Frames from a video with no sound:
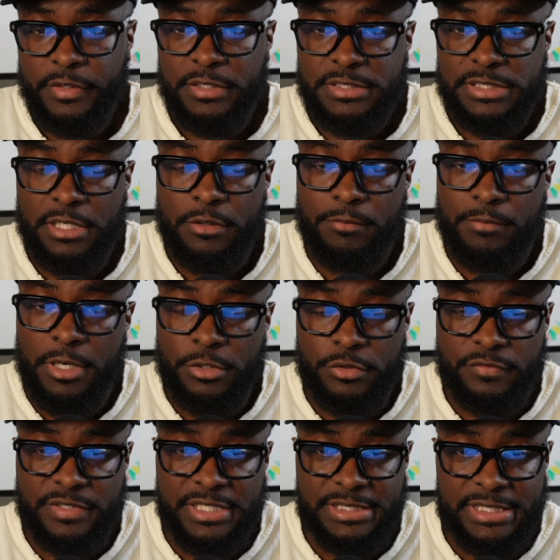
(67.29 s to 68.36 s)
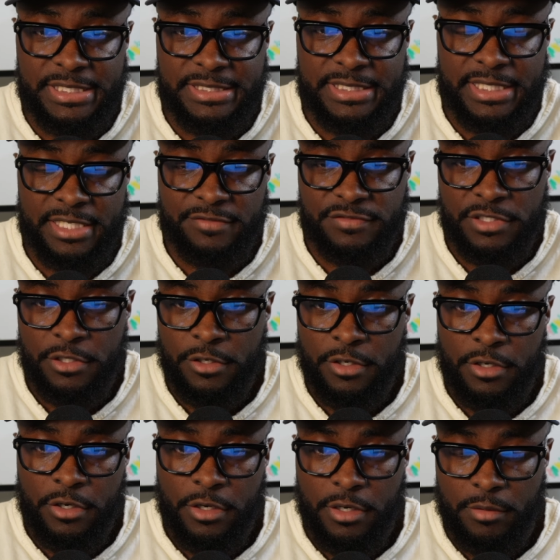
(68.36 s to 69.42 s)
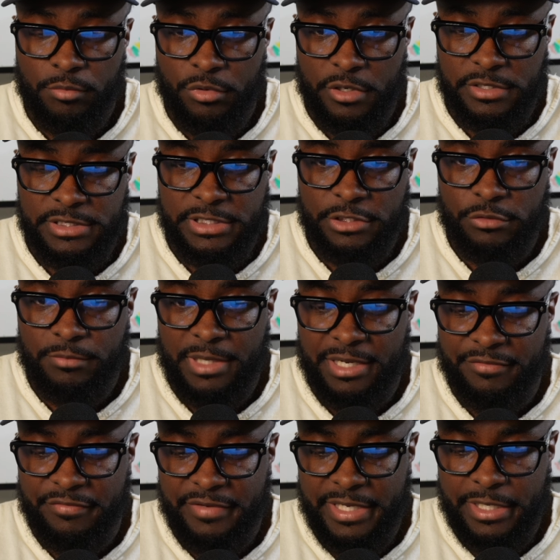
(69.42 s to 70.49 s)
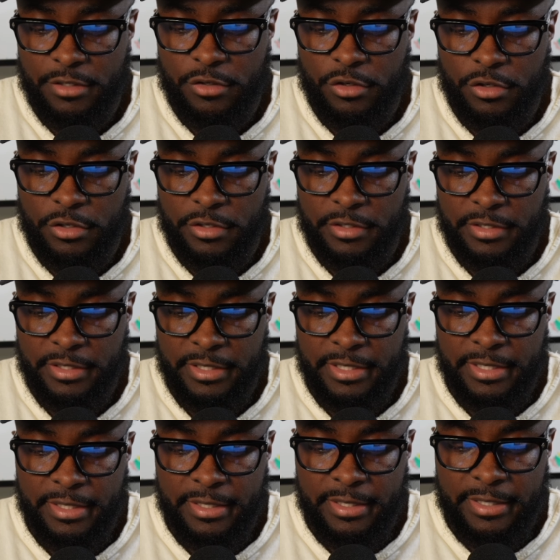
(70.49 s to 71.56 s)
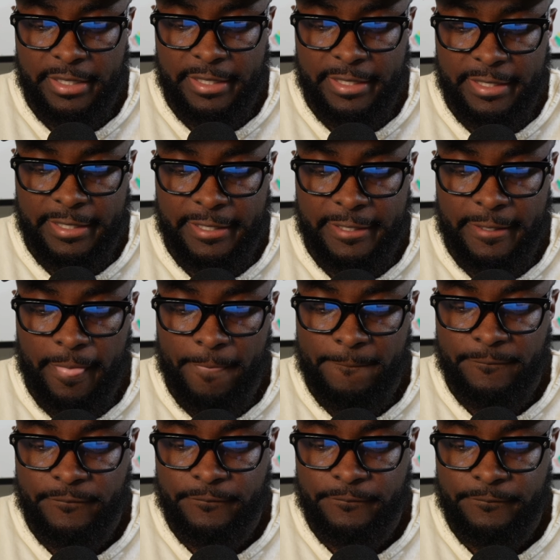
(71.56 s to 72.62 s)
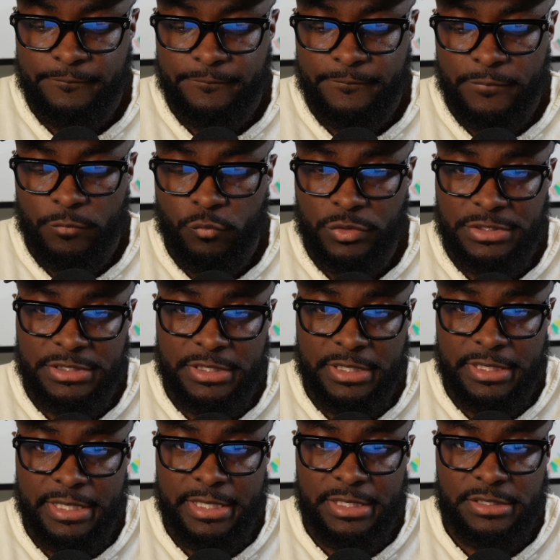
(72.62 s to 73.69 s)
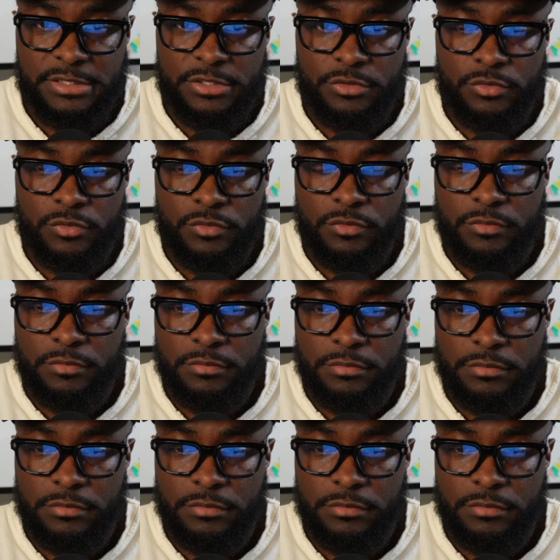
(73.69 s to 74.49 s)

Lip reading: So both of these ETFs are brought to you by Vanguard, and we're just going to get into